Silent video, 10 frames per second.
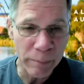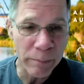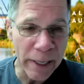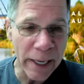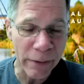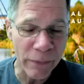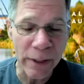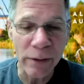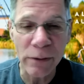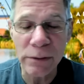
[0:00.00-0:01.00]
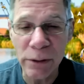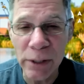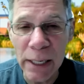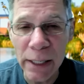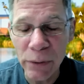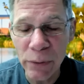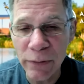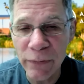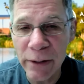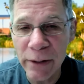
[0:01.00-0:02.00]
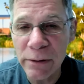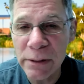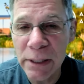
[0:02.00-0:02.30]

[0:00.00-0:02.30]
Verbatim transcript: body feathers or contour feathers.